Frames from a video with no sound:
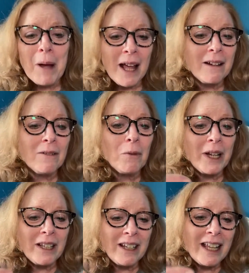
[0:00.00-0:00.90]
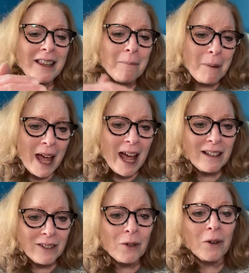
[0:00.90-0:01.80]
But when you get the
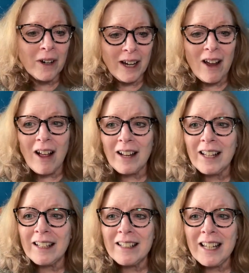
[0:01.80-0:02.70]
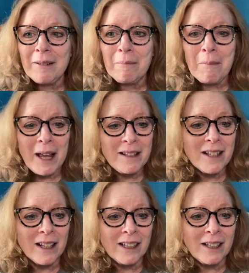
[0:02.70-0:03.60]
backstory on it, it
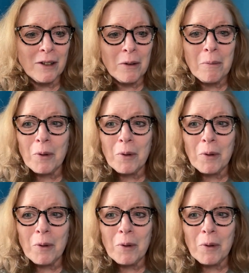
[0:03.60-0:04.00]
makes a little